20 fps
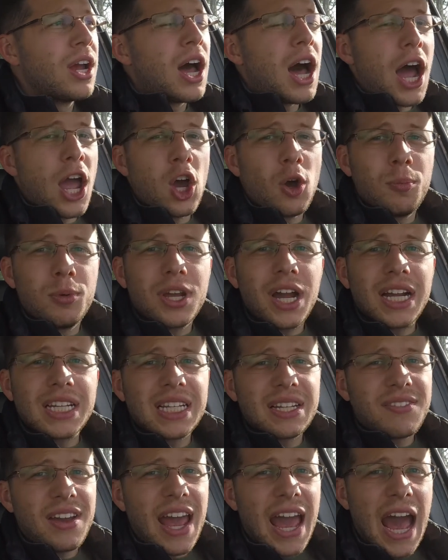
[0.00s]
I hope you guys
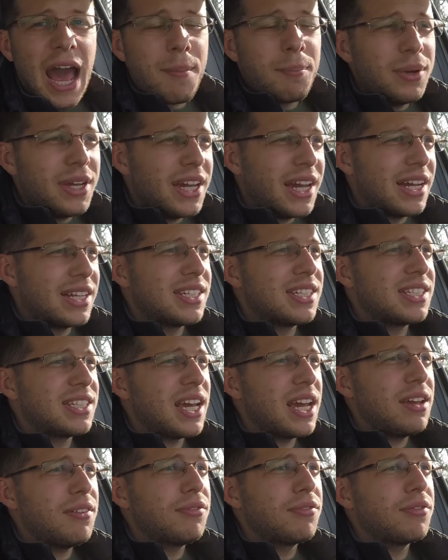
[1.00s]
have a happy and
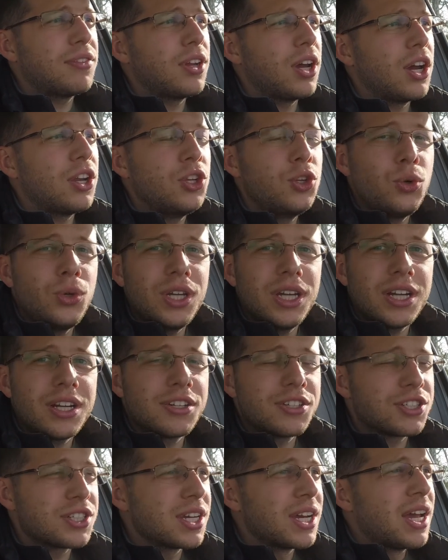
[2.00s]
safe New
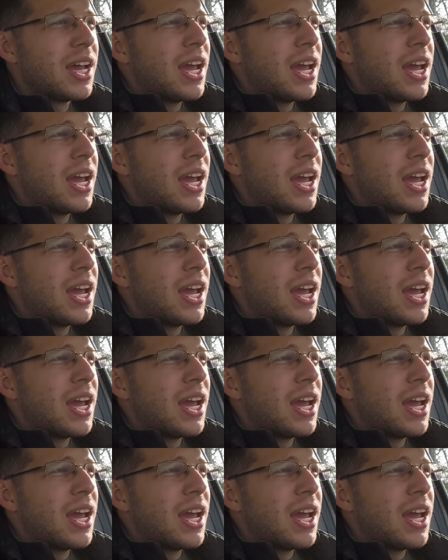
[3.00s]
Year's,